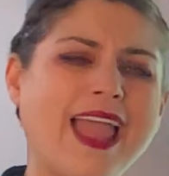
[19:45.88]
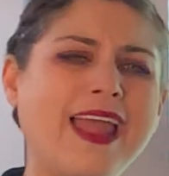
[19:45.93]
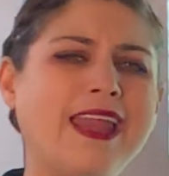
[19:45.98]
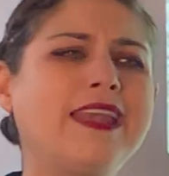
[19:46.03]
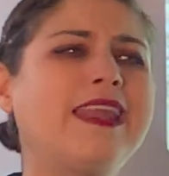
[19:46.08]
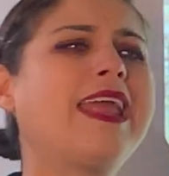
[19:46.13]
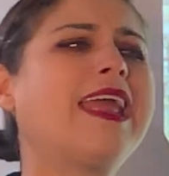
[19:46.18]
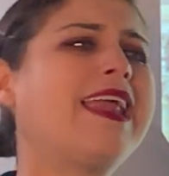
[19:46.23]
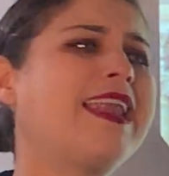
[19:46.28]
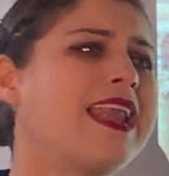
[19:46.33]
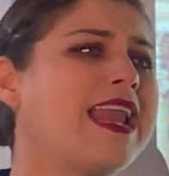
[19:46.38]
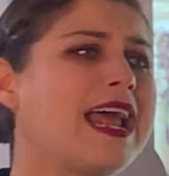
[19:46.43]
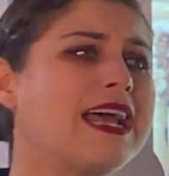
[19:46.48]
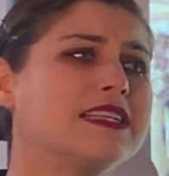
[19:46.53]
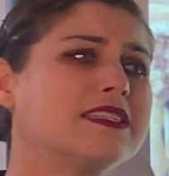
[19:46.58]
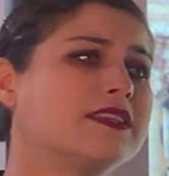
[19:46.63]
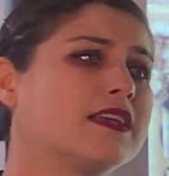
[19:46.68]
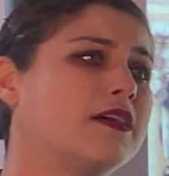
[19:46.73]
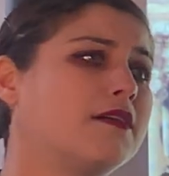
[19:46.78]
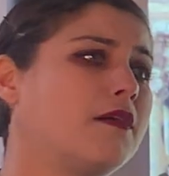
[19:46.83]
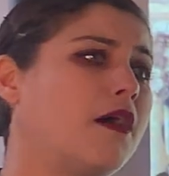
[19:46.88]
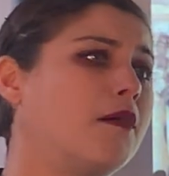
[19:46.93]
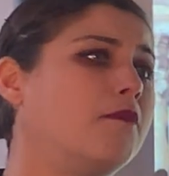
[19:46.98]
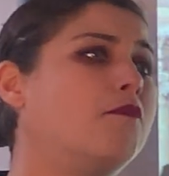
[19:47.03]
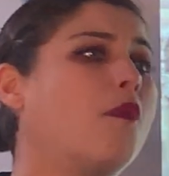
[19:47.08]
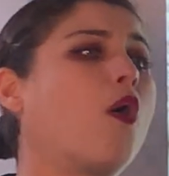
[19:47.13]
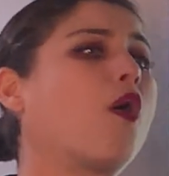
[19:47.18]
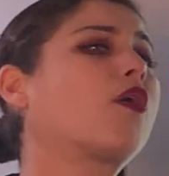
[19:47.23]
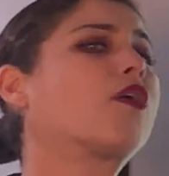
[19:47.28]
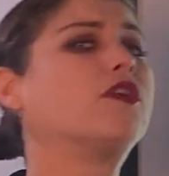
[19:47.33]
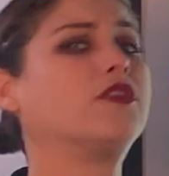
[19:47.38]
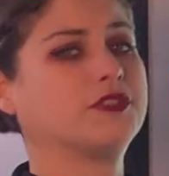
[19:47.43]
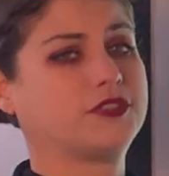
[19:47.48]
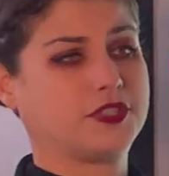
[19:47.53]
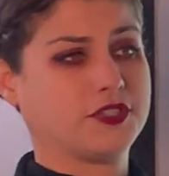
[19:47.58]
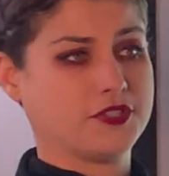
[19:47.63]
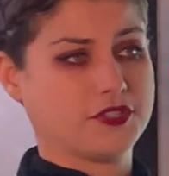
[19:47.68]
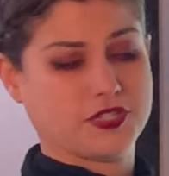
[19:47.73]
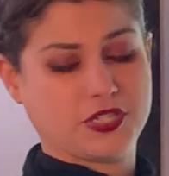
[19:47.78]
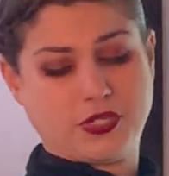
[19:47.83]
and, and it has a, a moral
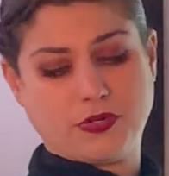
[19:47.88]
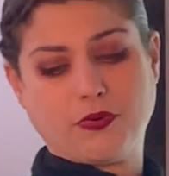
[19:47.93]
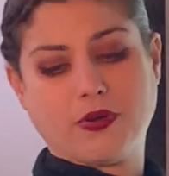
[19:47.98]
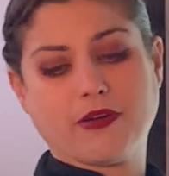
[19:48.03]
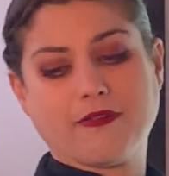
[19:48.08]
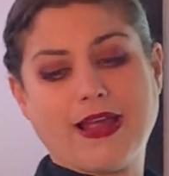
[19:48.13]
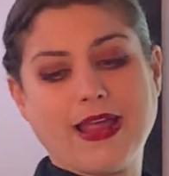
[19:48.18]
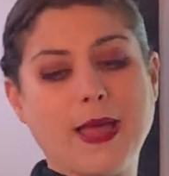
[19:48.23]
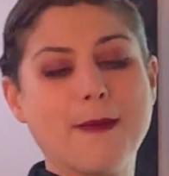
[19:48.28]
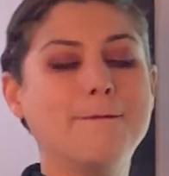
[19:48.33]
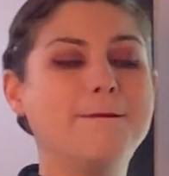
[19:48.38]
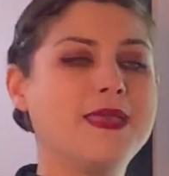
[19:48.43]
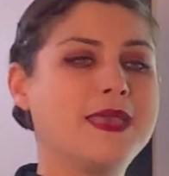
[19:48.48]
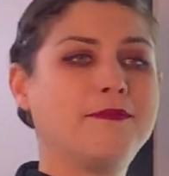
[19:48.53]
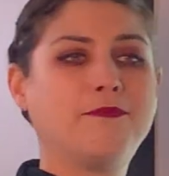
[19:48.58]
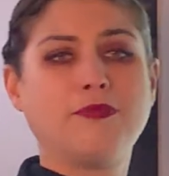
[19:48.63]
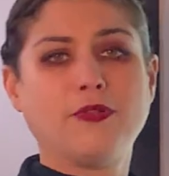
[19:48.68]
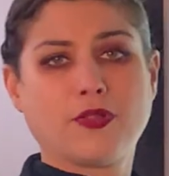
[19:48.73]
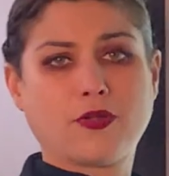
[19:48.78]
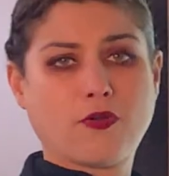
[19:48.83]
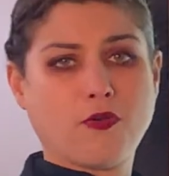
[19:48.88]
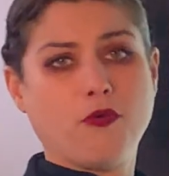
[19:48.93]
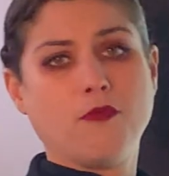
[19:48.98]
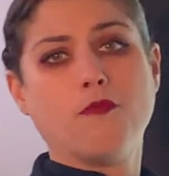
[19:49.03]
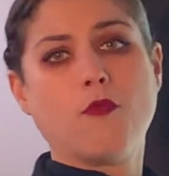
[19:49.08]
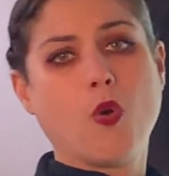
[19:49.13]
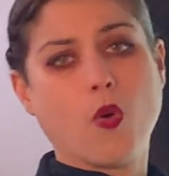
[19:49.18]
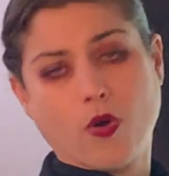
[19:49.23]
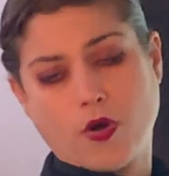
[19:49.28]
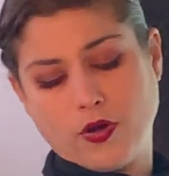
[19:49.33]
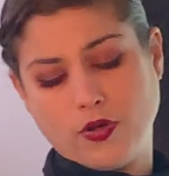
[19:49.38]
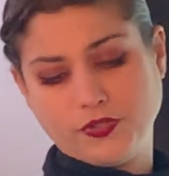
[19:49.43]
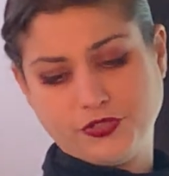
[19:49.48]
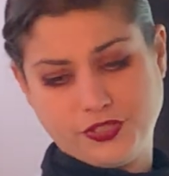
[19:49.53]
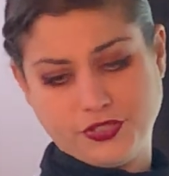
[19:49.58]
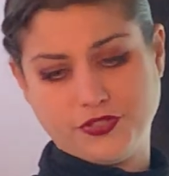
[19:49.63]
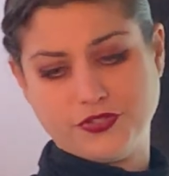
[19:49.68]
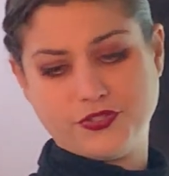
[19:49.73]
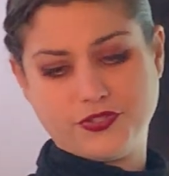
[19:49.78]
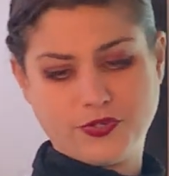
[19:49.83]
to the story, right? A biblical moral
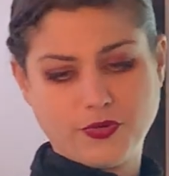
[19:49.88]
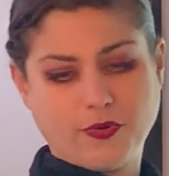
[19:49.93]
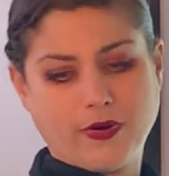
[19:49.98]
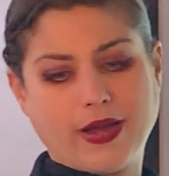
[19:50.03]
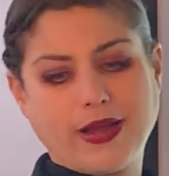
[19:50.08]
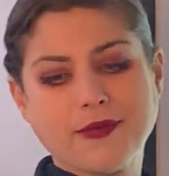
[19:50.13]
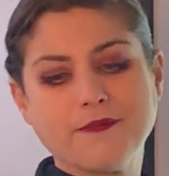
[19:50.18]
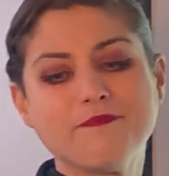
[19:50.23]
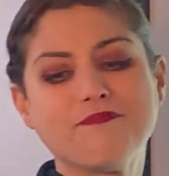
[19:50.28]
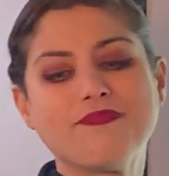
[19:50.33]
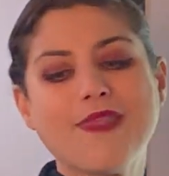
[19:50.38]
to the story.